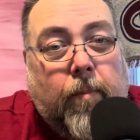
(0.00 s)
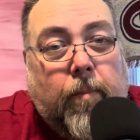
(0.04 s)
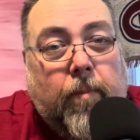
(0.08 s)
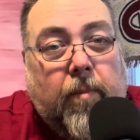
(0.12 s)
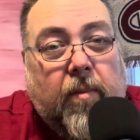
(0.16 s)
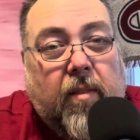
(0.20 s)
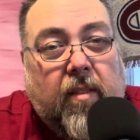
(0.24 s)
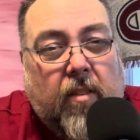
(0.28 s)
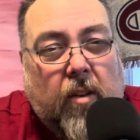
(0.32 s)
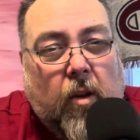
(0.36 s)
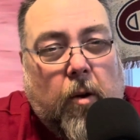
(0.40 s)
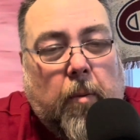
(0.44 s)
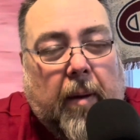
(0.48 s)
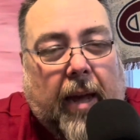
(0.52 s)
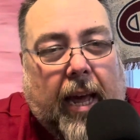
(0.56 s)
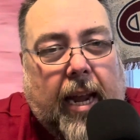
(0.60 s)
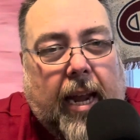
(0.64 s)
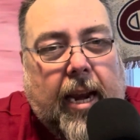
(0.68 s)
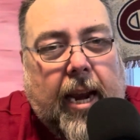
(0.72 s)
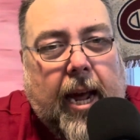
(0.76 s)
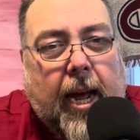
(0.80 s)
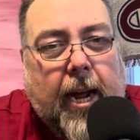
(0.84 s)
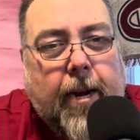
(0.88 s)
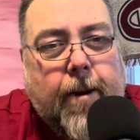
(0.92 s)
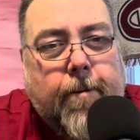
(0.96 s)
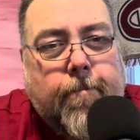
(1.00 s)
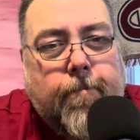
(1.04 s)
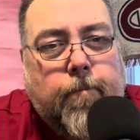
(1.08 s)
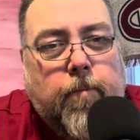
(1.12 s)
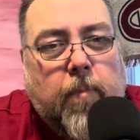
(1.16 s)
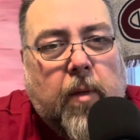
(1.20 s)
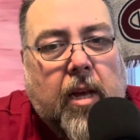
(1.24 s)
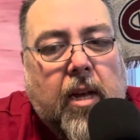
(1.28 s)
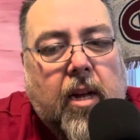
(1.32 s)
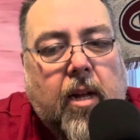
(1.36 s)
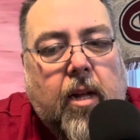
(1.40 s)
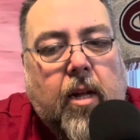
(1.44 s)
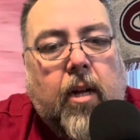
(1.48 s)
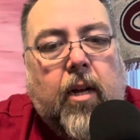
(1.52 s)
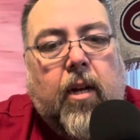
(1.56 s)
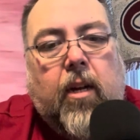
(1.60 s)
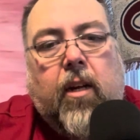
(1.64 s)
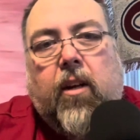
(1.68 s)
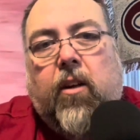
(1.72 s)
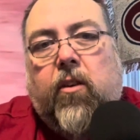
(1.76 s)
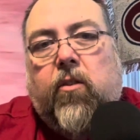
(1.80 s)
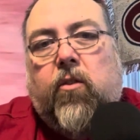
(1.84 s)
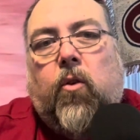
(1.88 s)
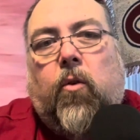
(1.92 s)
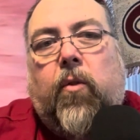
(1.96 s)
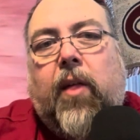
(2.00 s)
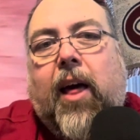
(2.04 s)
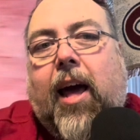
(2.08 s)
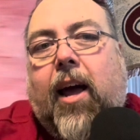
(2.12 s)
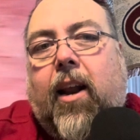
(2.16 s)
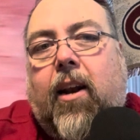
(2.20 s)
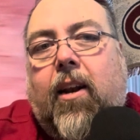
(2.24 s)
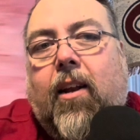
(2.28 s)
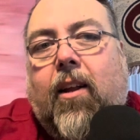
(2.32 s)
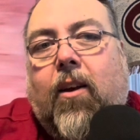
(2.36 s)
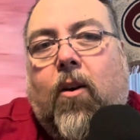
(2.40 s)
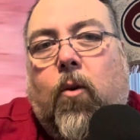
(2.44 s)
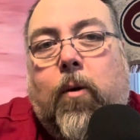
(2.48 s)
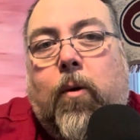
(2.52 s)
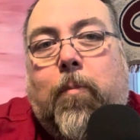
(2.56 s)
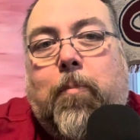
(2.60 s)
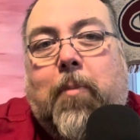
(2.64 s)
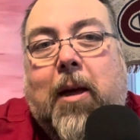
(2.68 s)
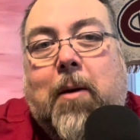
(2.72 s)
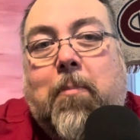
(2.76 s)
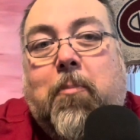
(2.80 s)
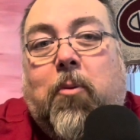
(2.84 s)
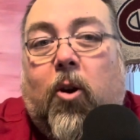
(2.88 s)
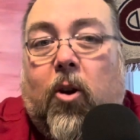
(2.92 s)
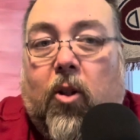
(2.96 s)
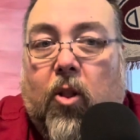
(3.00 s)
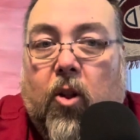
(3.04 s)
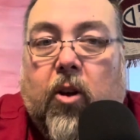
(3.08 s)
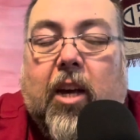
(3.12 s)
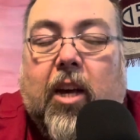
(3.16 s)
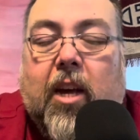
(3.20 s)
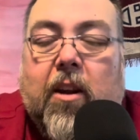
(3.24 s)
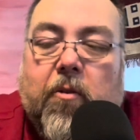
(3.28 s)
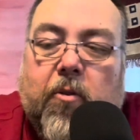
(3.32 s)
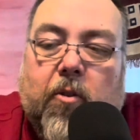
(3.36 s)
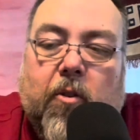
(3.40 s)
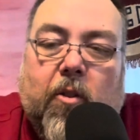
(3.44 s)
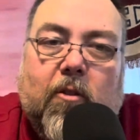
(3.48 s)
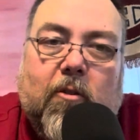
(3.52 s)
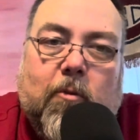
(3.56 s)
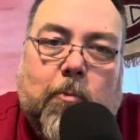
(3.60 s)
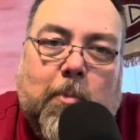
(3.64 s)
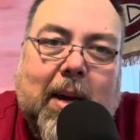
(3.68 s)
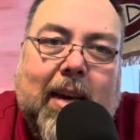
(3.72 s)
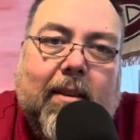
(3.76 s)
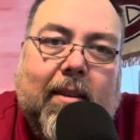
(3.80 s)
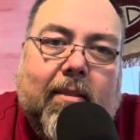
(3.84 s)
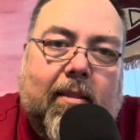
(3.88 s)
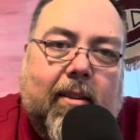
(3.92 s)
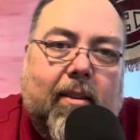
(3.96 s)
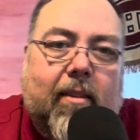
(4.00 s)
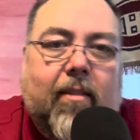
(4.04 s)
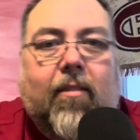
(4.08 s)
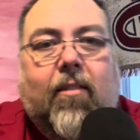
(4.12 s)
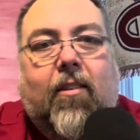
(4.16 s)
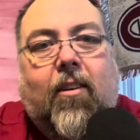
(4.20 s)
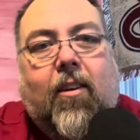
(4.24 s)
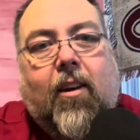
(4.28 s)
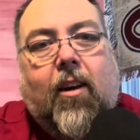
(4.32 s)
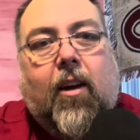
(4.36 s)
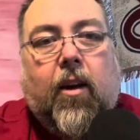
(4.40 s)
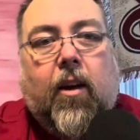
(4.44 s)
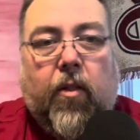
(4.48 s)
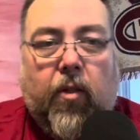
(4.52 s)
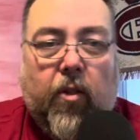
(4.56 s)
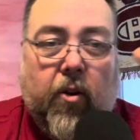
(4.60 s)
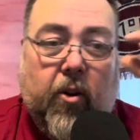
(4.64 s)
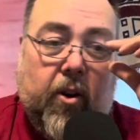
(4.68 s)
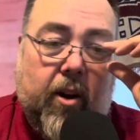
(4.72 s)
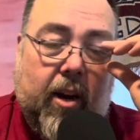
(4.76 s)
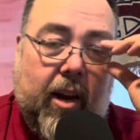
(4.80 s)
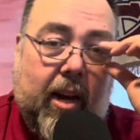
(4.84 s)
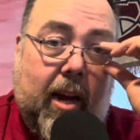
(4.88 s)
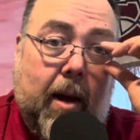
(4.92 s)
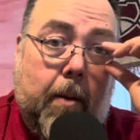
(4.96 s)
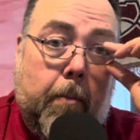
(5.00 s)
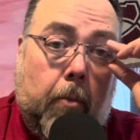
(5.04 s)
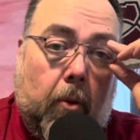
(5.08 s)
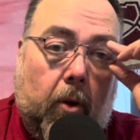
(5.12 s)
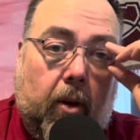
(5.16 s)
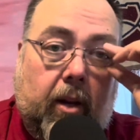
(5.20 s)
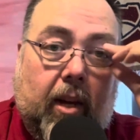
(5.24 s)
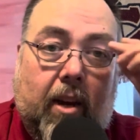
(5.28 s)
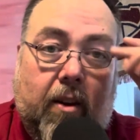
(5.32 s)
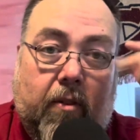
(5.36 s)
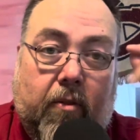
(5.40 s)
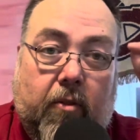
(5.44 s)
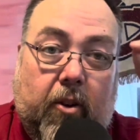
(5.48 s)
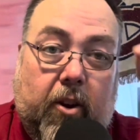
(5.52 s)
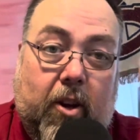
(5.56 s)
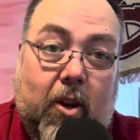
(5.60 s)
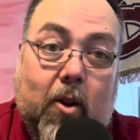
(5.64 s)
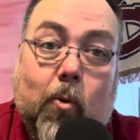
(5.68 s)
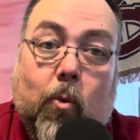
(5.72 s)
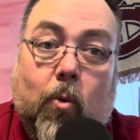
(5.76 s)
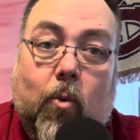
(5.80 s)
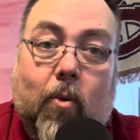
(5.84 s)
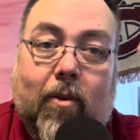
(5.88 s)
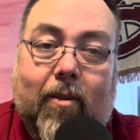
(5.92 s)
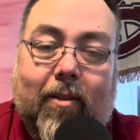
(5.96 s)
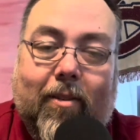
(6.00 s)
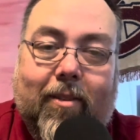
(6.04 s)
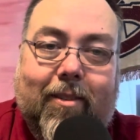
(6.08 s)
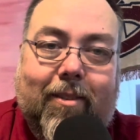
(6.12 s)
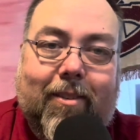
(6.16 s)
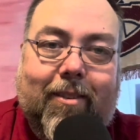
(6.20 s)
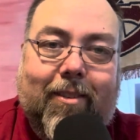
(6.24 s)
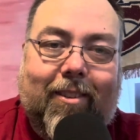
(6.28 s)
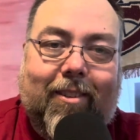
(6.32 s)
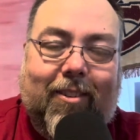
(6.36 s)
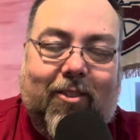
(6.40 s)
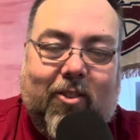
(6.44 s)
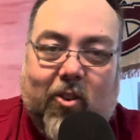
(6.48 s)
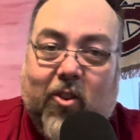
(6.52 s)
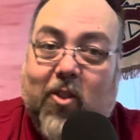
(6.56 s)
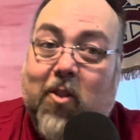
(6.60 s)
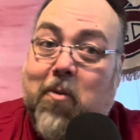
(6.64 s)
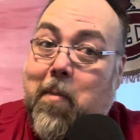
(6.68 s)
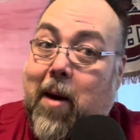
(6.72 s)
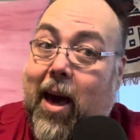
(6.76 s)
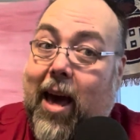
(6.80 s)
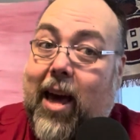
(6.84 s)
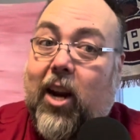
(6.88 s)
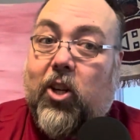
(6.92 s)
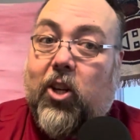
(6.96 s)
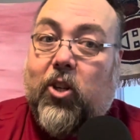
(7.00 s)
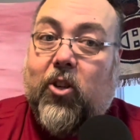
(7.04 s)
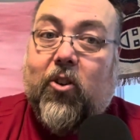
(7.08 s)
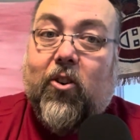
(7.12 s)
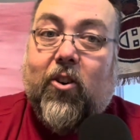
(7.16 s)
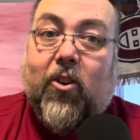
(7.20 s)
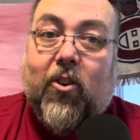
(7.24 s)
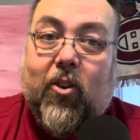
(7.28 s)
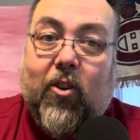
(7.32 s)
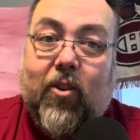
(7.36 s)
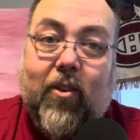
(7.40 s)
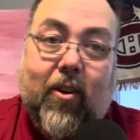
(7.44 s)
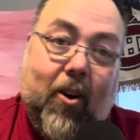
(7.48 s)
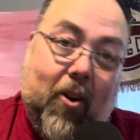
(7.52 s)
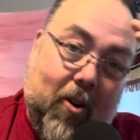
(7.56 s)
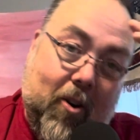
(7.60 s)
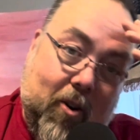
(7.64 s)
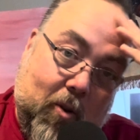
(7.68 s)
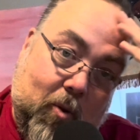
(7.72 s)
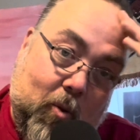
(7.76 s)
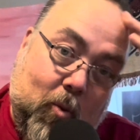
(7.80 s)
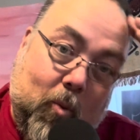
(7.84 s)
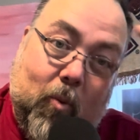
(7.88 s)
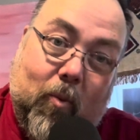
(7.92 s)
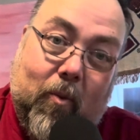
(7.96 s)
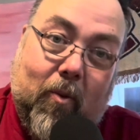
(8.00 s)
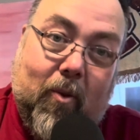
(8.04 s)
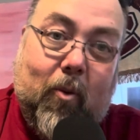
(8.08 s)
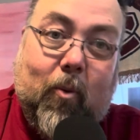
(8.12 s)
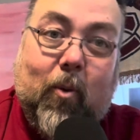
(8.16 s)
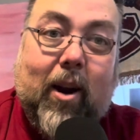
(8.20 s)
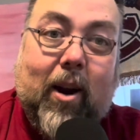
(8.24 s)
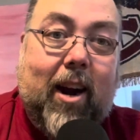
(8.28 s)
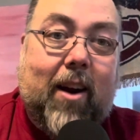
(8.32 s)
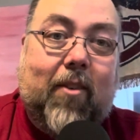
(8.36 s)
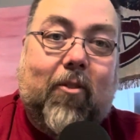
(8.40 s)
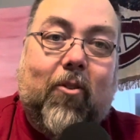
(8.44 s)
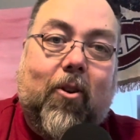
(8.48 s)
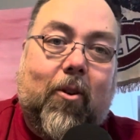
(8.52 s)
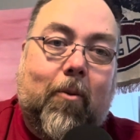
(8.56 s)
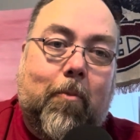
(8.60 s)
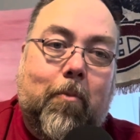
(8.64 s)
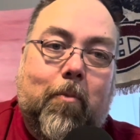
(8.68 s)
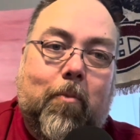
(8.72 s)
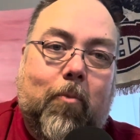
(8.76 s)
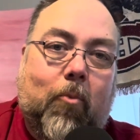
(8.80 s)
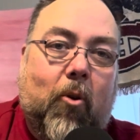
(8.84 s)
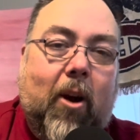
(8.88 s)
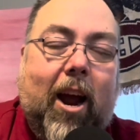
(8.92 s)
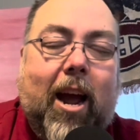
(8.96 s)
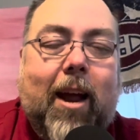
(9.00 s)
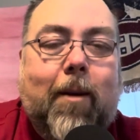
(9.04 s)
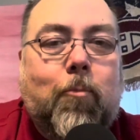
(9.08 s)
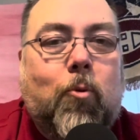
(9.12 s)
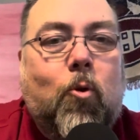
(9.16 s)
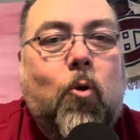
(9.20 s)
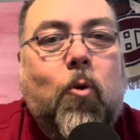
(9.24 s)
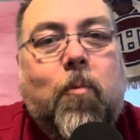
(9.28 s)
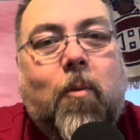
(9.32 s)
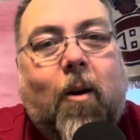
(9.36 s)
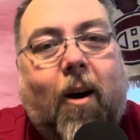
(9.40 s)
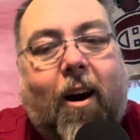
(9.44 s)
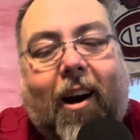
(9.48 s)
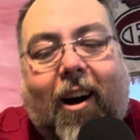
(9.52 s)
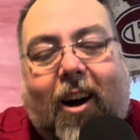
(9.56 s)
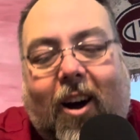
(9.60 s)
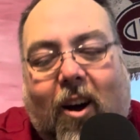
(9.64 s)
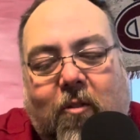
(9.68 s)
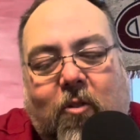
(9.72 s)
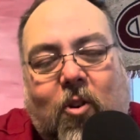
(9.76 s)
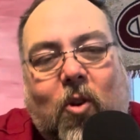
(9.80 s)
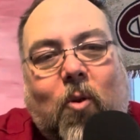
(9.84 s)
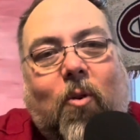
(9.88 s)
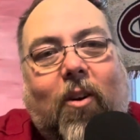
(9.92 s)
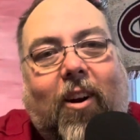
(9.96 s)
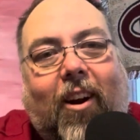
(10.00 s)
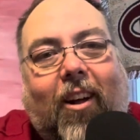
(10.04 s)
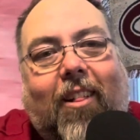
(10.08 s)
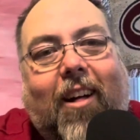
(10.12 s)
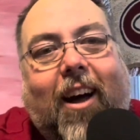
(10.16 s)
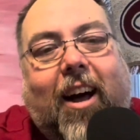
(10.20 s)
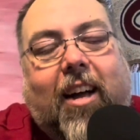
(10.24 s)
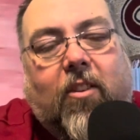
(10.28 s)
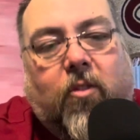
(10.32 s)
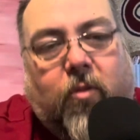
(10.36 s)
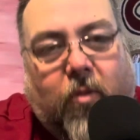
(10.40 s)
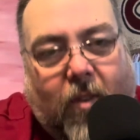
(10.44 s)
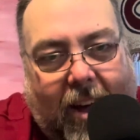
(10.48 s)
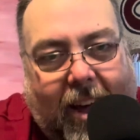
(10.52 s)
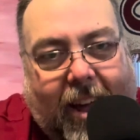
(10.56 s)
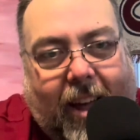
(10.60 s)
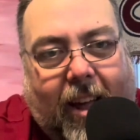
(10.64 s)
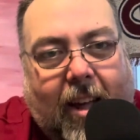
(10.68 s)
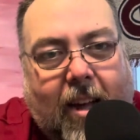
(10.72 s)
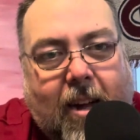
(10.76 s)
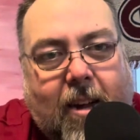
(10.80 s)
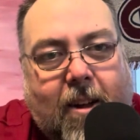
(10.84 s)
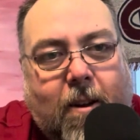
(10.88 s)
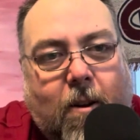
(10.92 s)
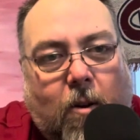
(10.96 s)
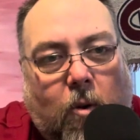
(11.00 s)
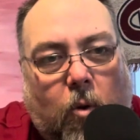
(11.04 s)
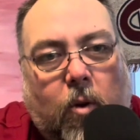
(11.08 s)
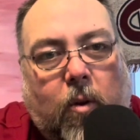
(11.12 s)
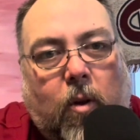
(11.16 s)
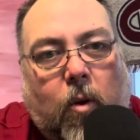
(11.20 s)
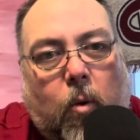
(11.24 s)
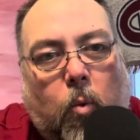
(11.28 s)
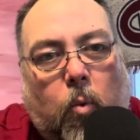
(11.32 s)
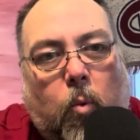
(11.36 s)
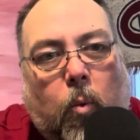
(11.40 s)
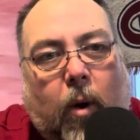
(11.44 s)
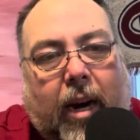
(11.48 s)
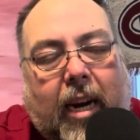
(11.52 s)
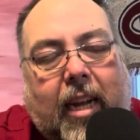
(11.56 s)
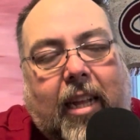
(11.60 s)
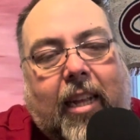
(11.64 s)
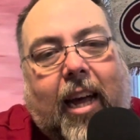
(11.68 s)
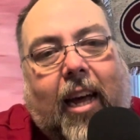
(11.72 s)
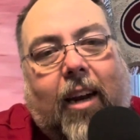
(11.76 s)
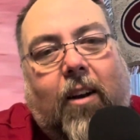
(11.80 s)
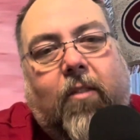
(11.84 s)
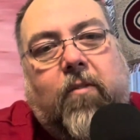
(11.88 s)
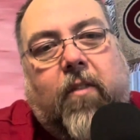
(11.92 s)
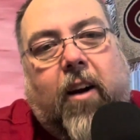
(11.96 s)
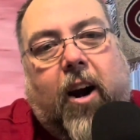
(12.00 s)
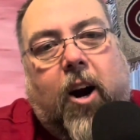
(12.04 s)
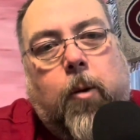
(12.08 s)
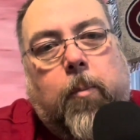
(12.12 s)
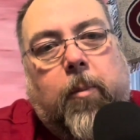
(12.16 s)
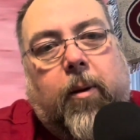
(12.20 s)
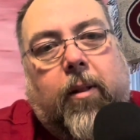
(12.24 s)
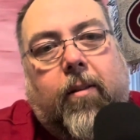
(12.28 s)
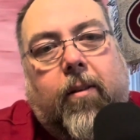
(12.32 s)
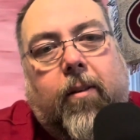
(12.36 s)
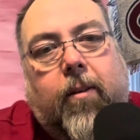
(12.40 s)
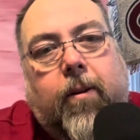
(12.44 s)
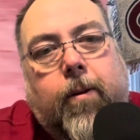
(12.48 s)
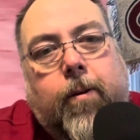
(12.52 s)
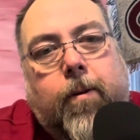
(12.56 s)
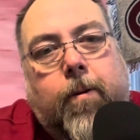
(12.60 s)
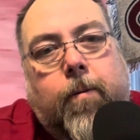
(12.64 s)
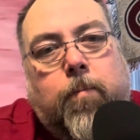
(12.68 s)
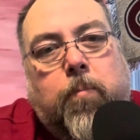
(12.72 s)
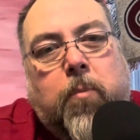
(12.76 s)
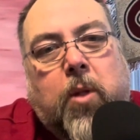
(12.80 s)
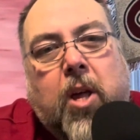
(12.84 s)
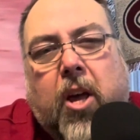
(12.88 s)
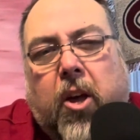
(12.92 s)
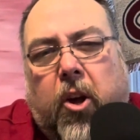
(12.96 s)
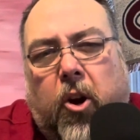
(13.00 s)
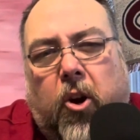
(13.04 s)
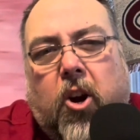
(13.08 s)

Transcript: See what I'm getting at? So then, when people are looking for those pieces, they're going to come looking for you. because you're the manager or whatever, grand poobah, however you want to classify running that environment. You're